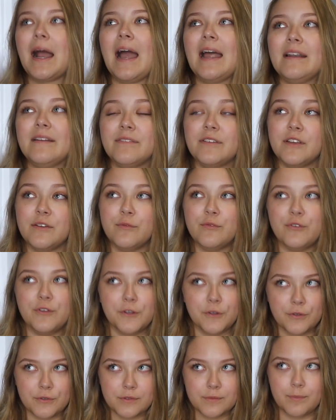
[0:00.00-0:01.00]
kind of
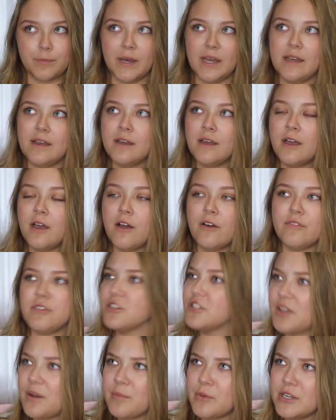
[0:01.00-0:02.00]
confused, but for
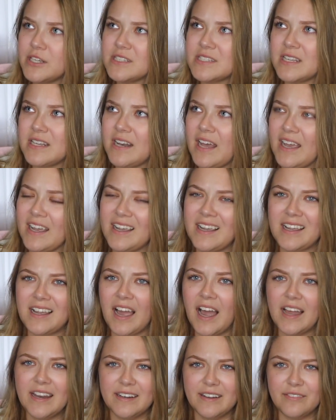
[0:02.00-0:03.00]
some reason, I
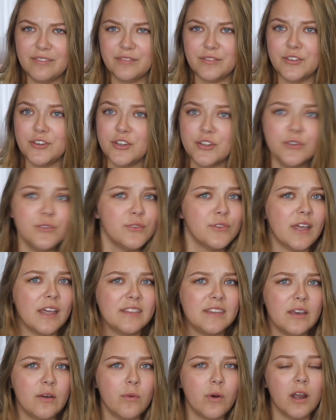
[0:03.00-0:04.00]
kind of knew
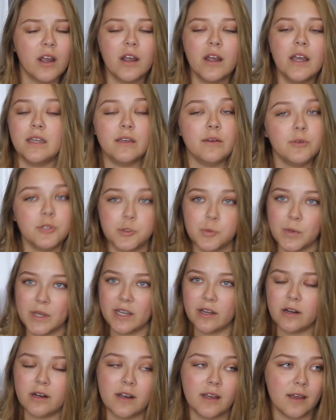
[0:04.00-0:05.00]
that they were. It was
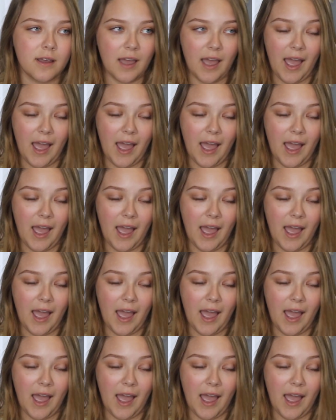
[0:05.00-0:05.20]
weird.